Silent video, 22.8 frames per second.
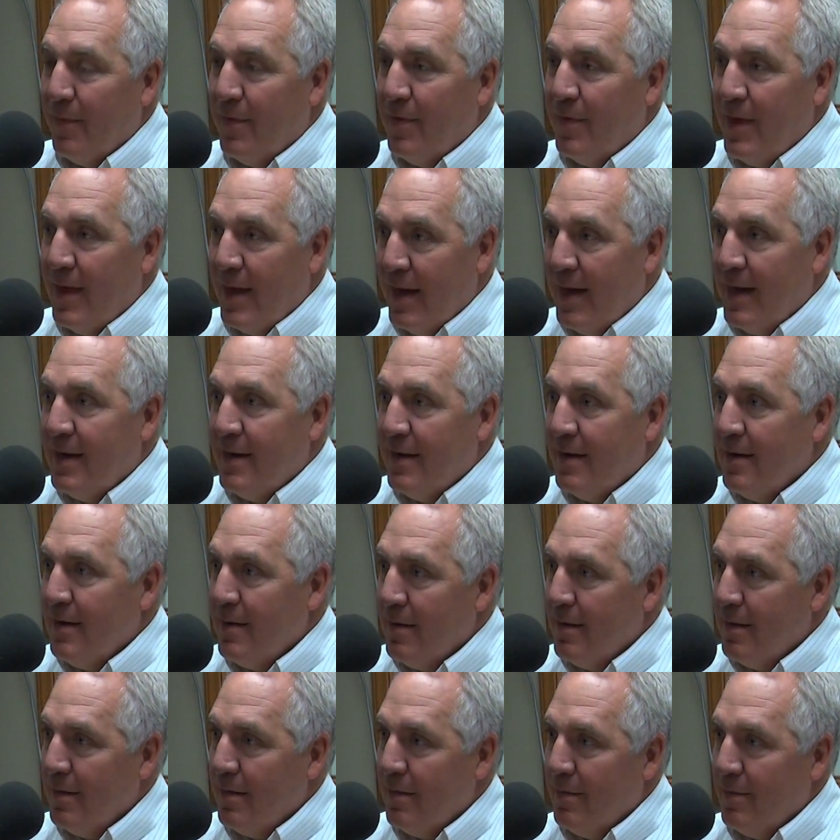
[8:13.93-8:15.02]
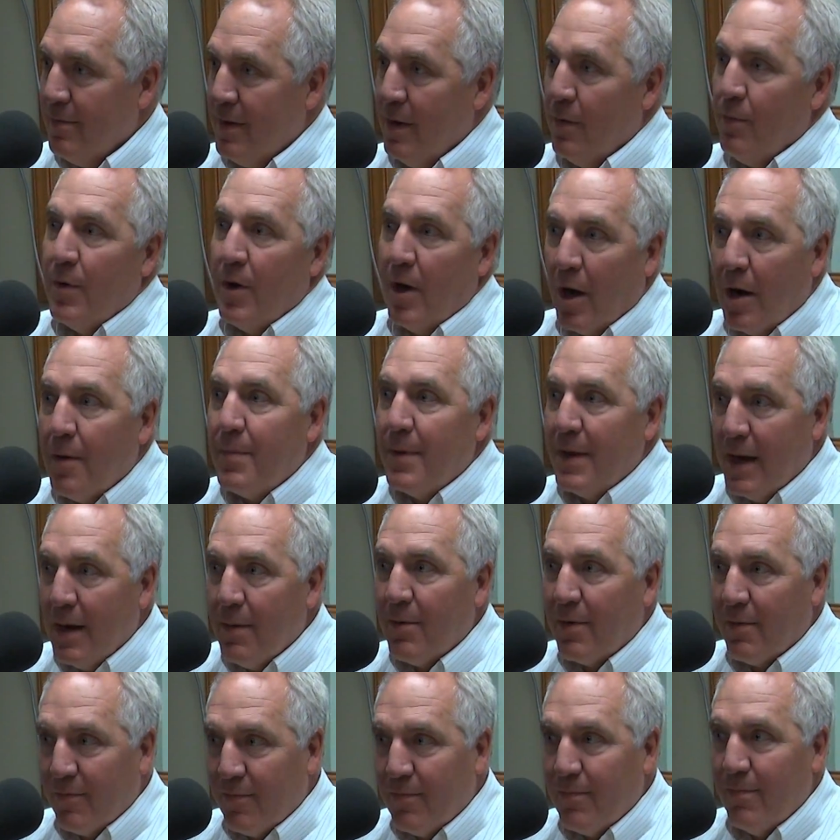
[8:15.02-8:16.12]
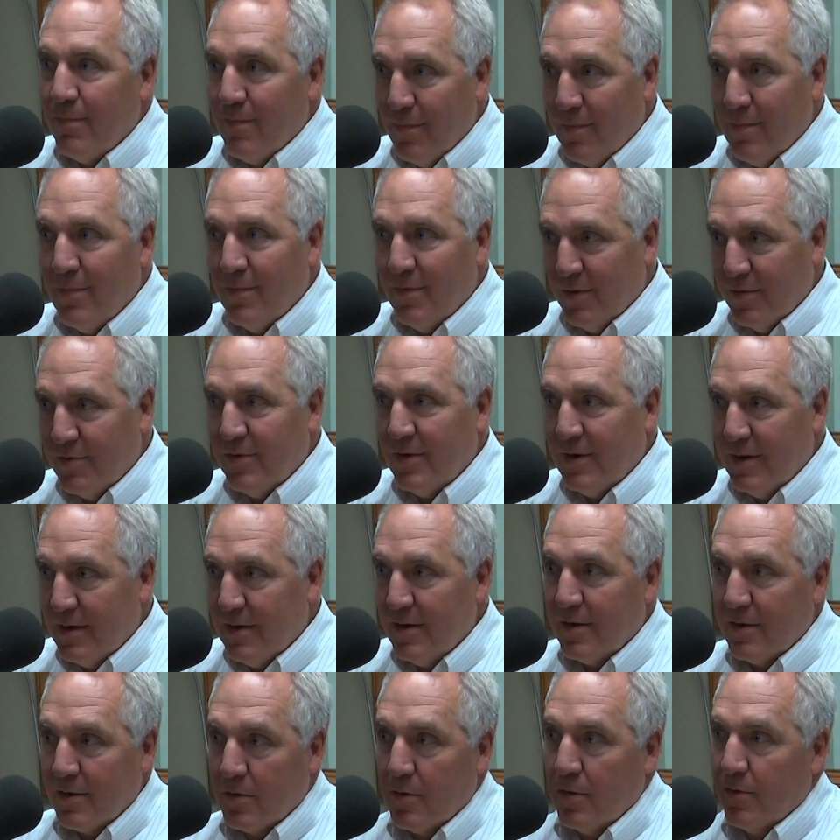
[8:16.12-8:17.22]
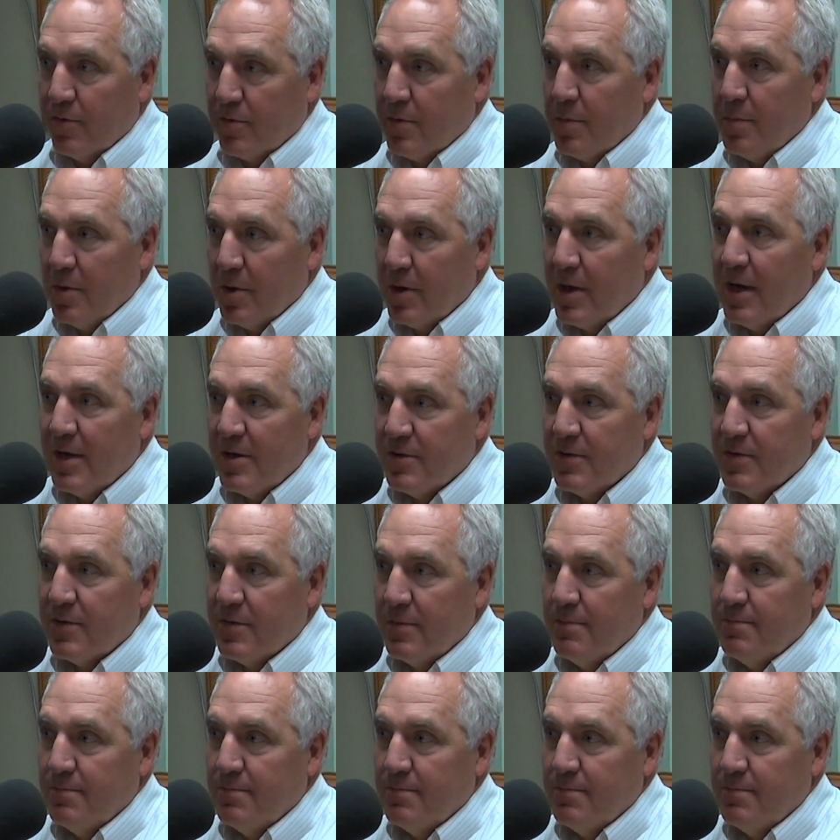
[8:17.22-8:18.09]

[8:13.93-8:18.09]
Then we ought to be able to listen into those communications.